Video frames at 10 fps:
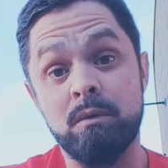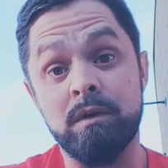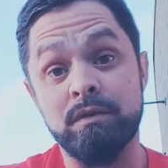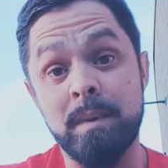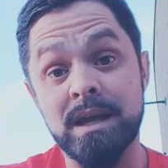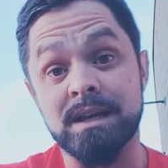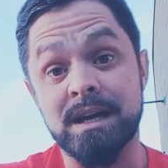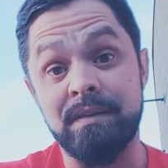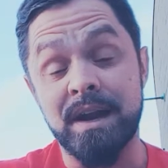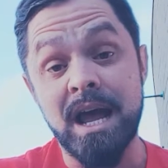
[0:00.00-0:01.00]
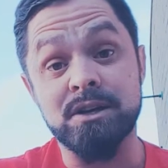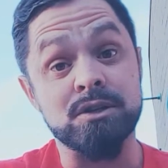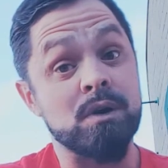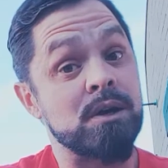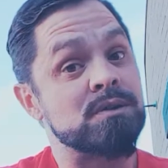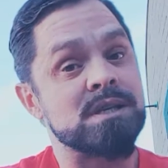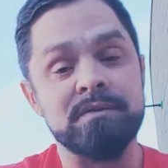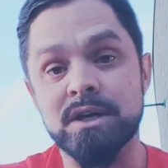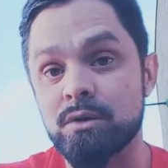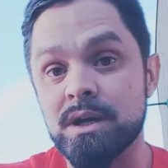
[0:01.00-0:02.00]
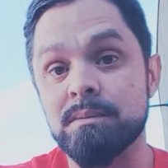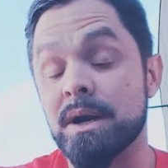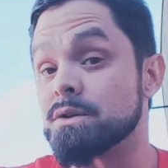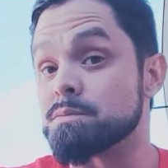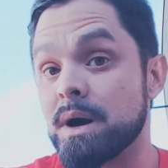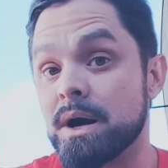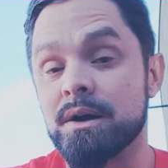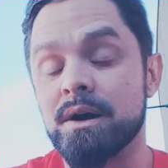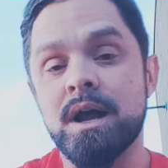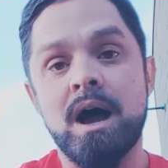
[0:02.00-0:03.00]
if you make the kind that I do, I use heavy cream and I use butter.